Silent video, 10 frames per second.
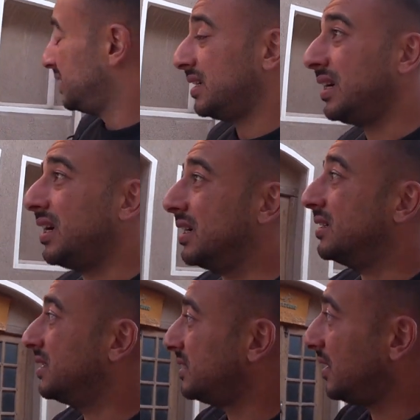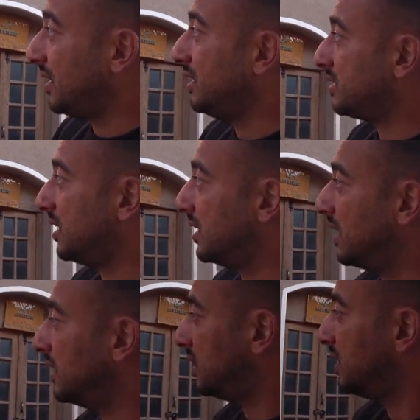yeah, there's nothing inside,
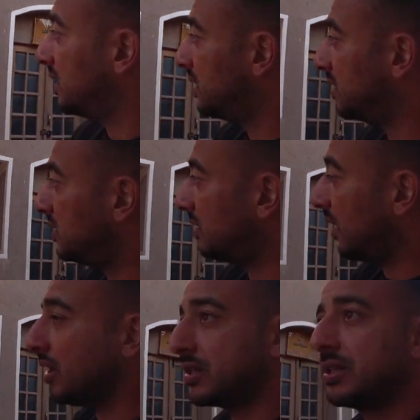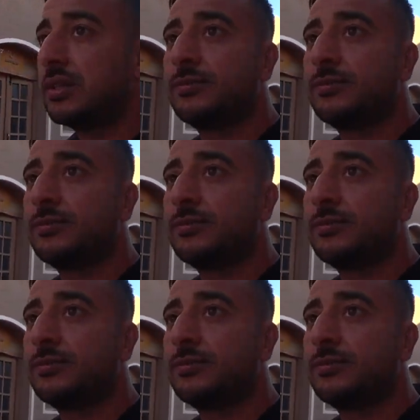like they're locked.